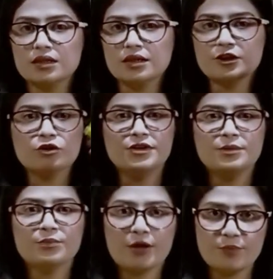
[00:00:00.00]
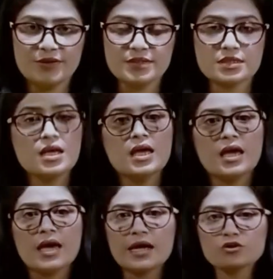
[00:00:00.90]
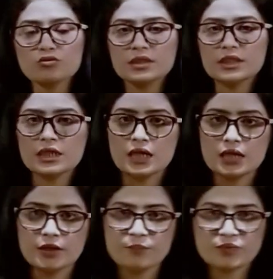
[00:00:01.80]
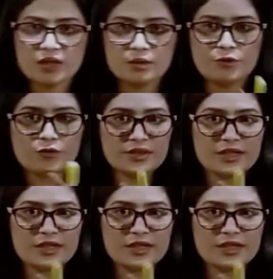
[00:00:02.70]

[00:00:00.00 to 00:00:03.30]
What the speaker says: included in pyrimidines. Actually, purine,